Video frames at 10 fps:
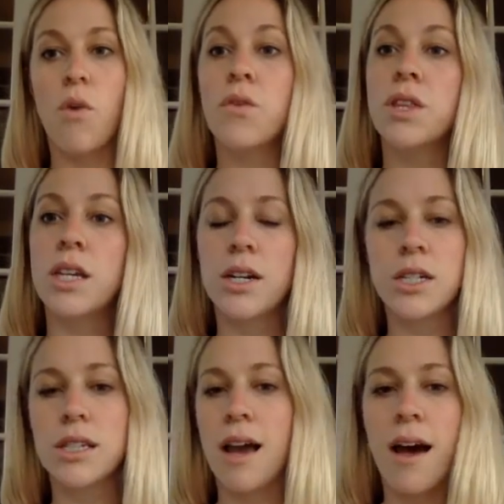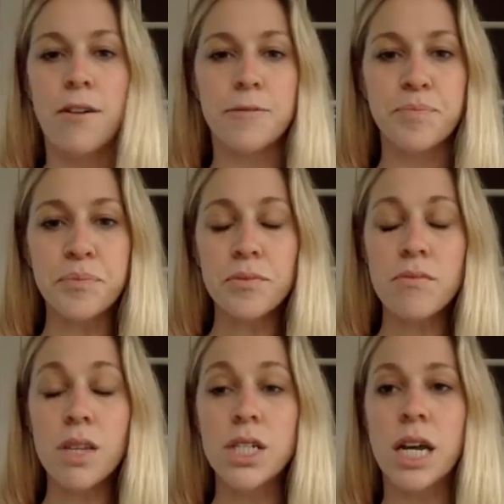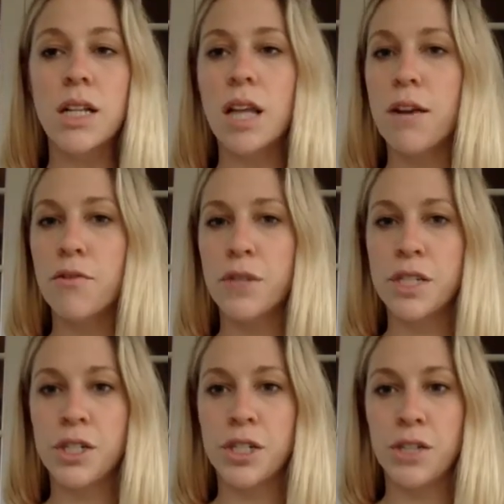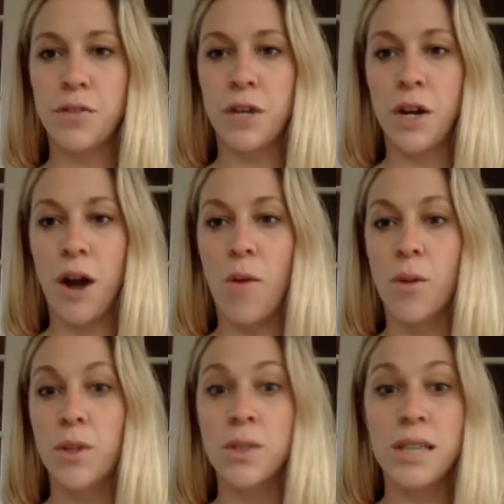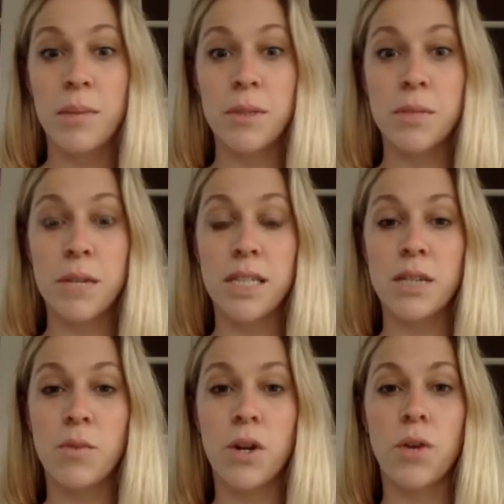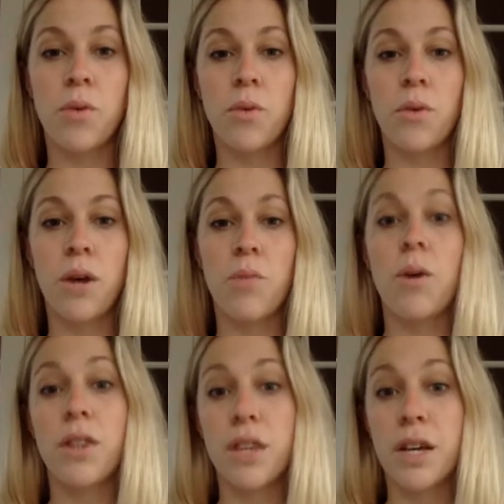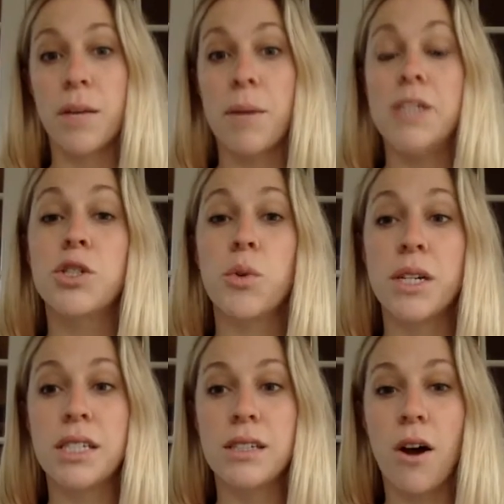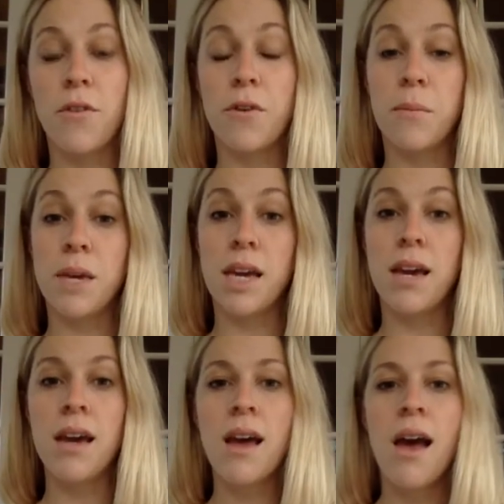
Over the years, I have done a lot of research to figure out what those labels means and what the best choices are for me.